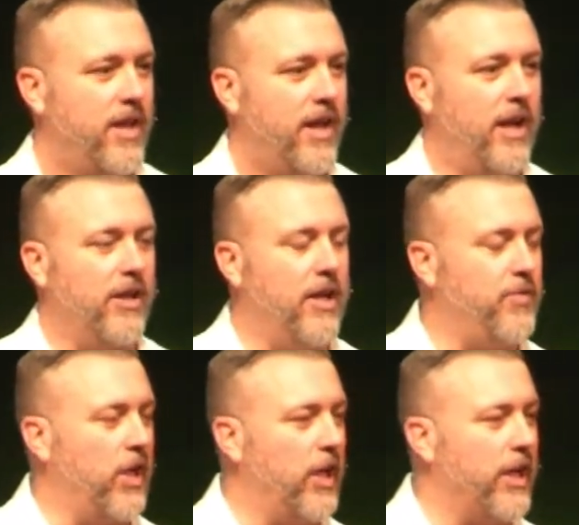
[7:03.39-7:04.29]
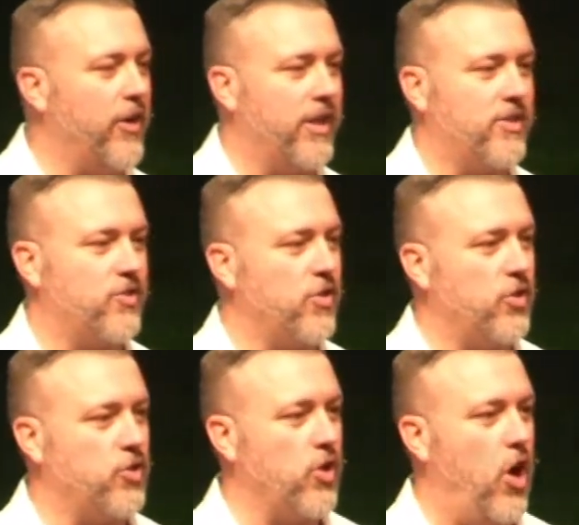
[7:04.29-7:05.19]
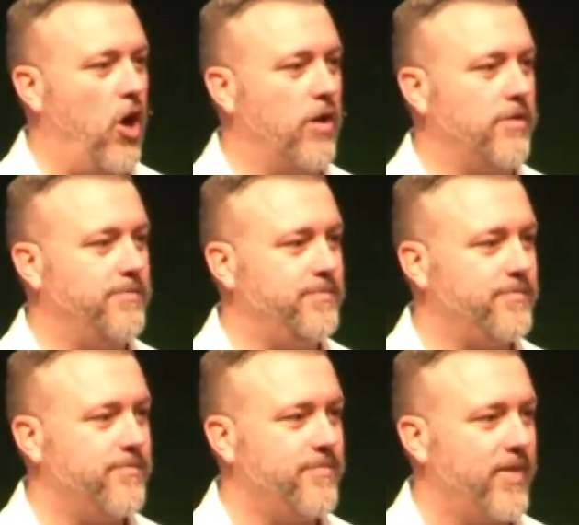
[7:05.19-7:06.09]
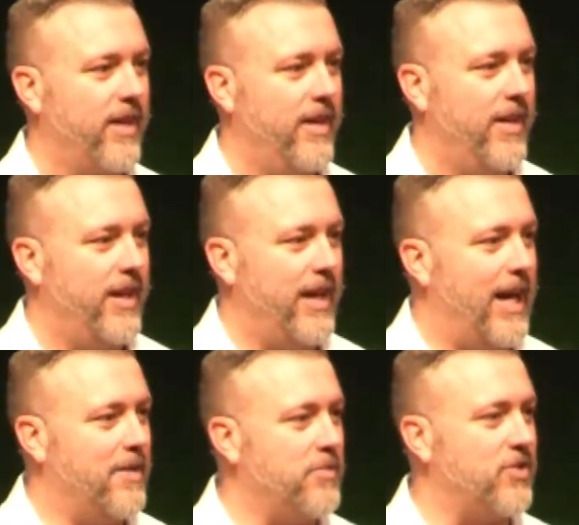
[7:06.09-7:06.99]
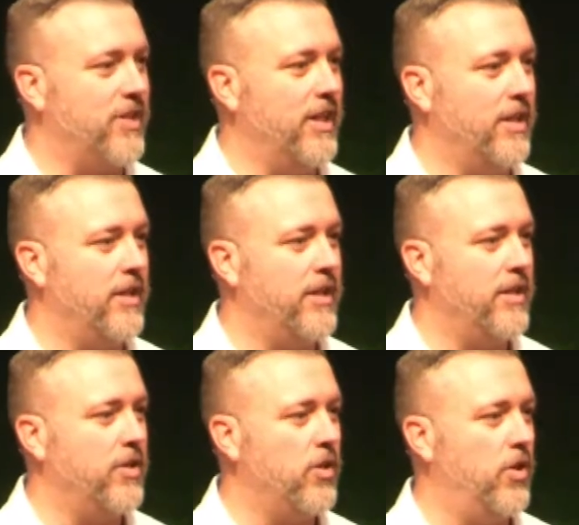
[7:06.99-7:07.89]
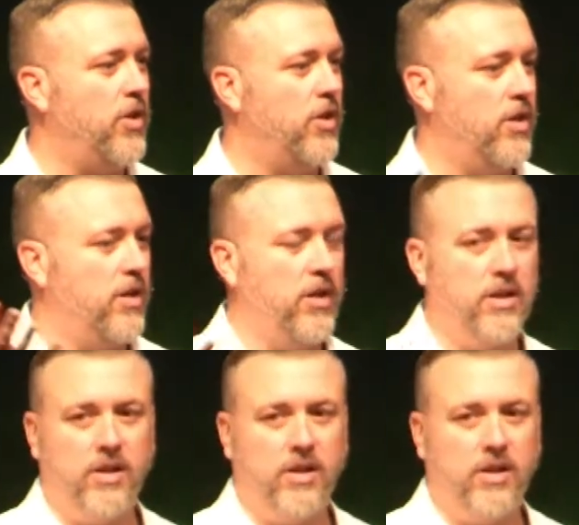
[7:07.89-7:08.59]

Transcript: I love the lyrics to the song, "I'm still in your